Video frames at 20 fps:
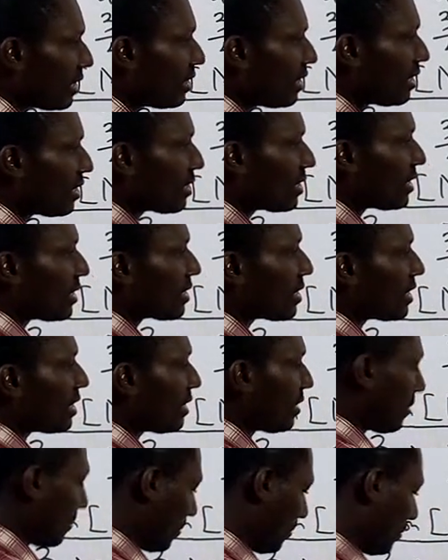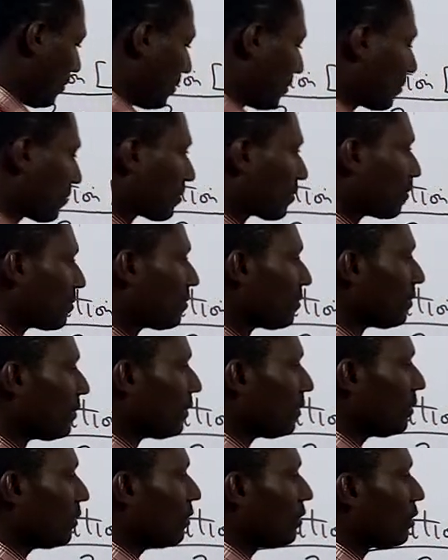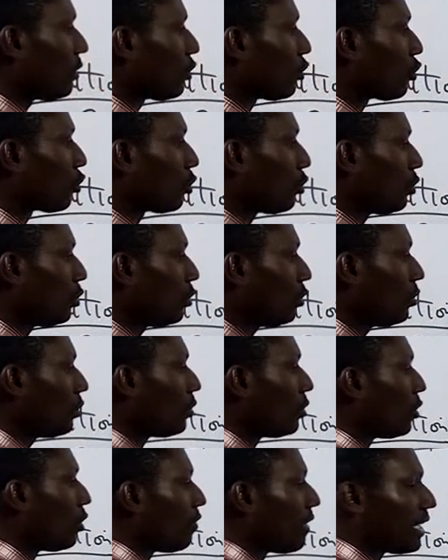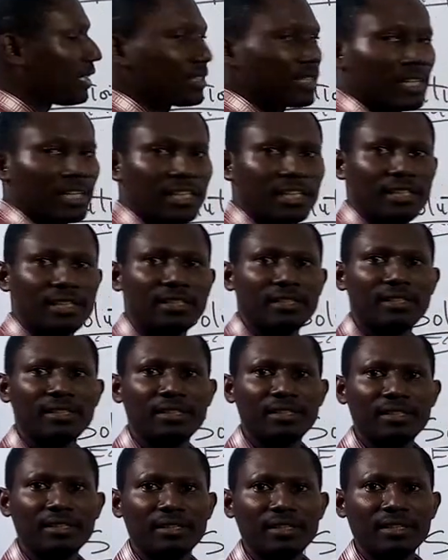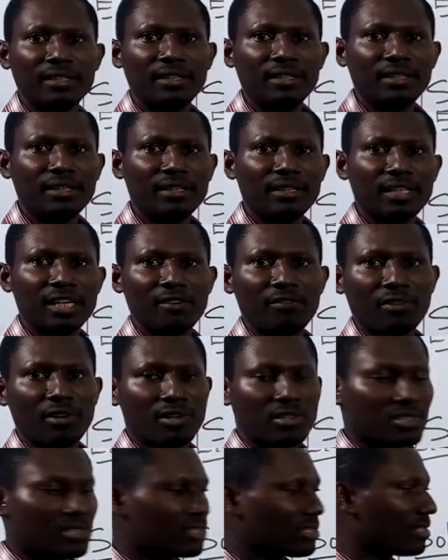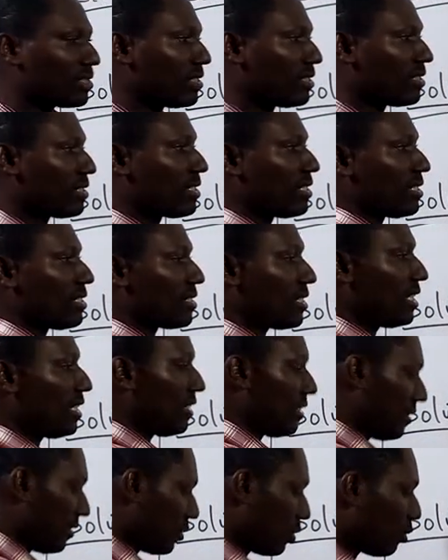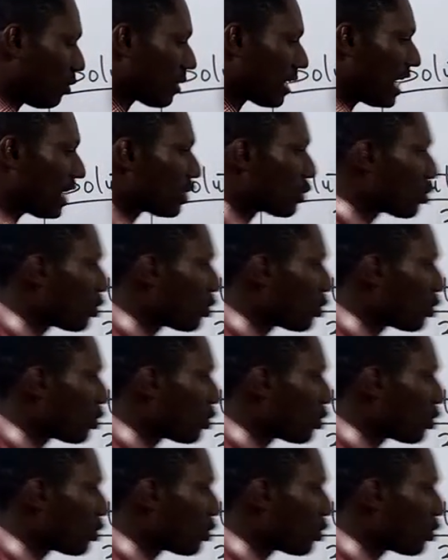This 16. 2 over 3 gave us 16. So we write 2